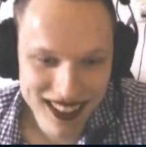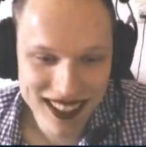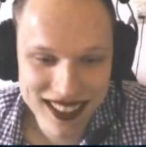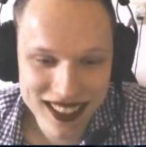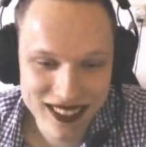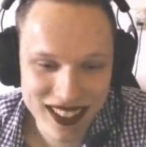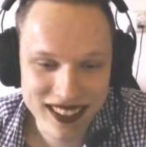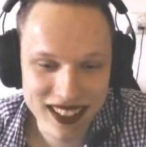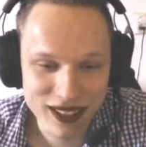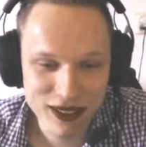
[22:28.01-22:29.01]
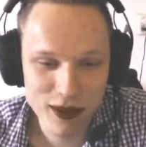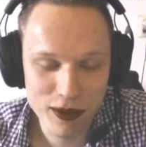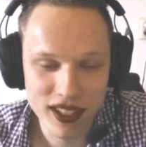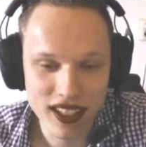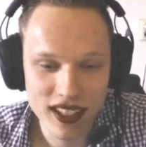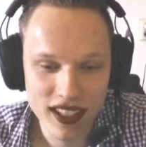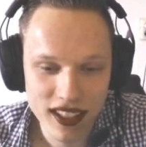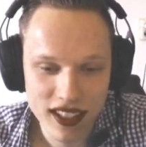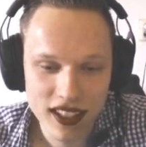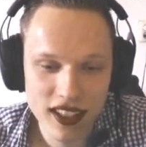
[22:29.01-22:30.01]
Did you get kicked from Omni?
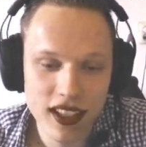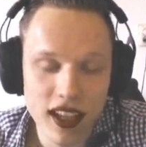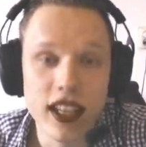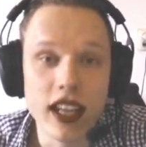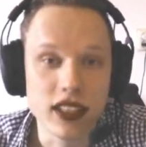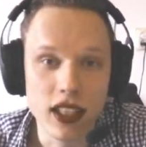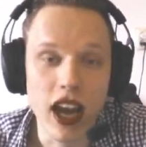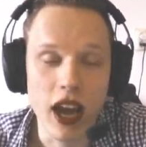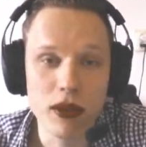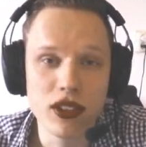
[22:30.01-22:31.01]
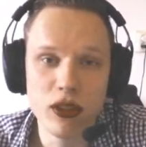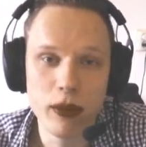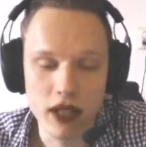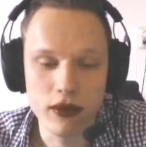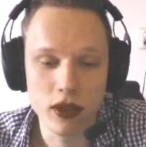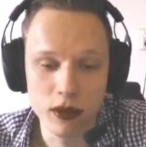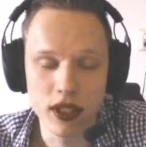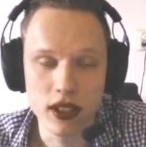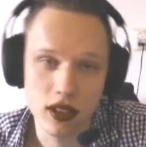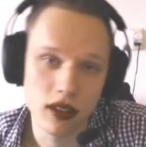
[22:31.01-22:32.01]
Uh, ah, yes, uh, I was too bad for
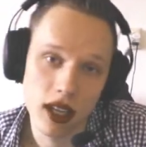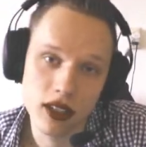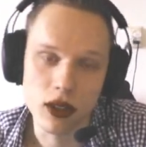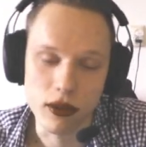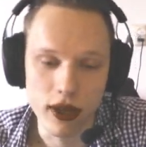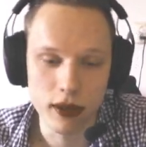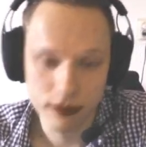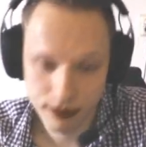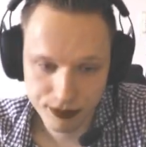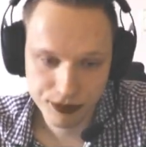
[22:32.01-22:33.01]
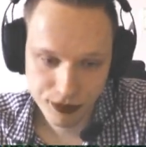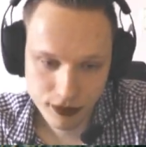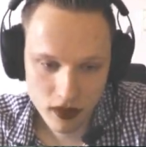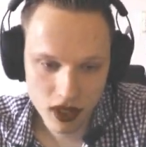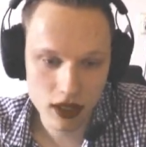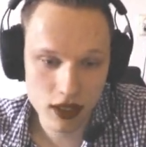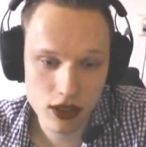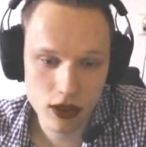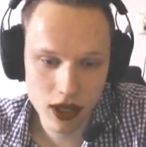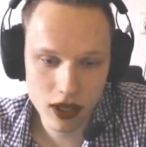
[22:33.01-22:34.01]
Omni, so I joined Fame. Is this
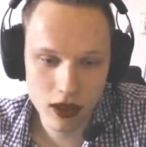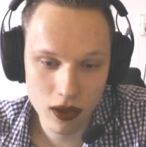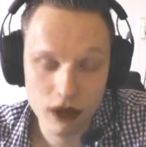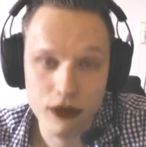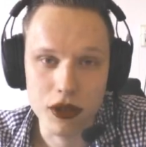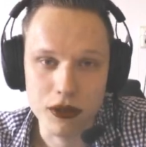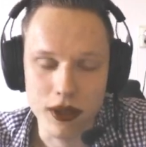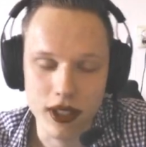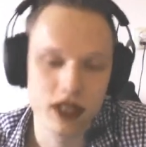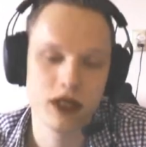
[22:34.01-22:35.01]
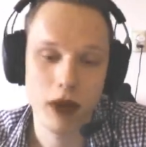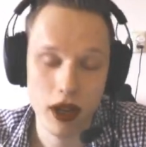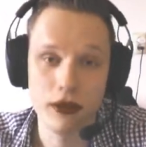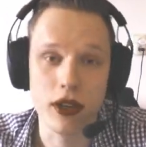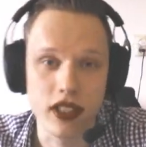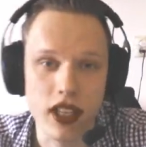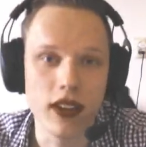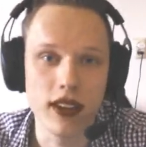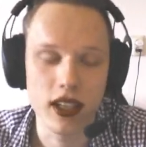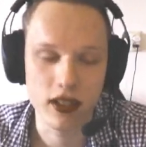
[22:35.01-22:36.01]
your real or your first one? This is my first
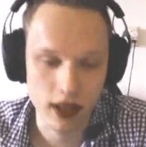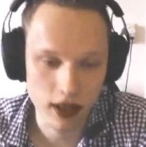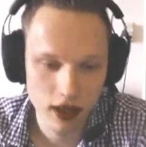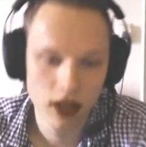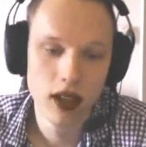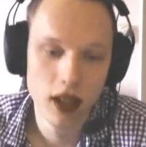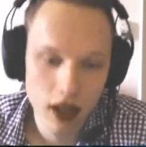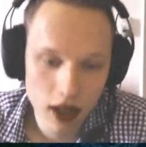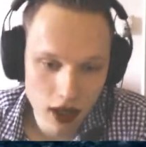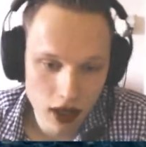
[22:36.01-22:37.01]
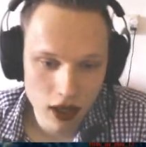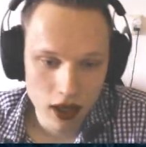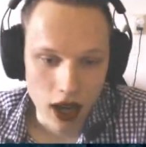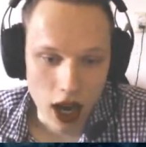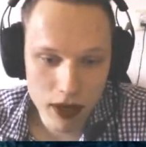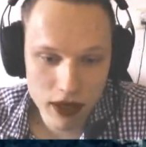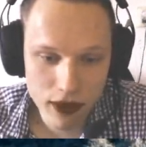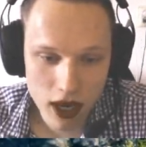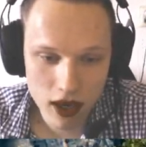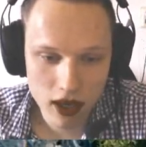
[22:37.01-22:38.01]
account, actually. How many
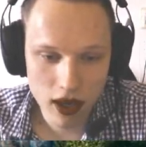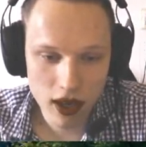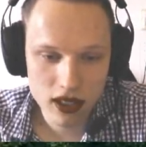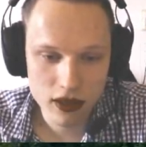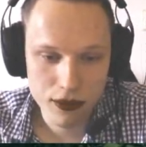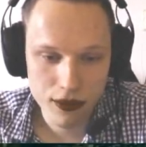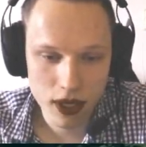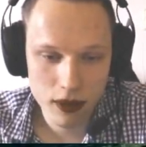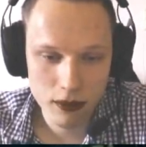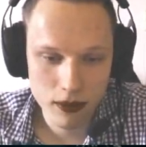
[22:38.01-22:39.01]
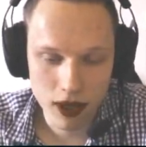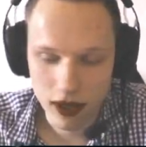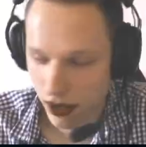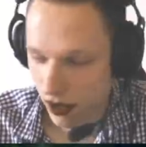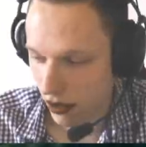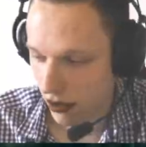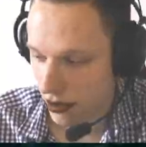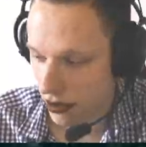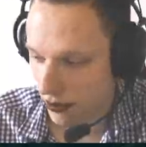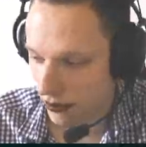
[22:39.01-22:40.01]
guys in Fame are rerolls?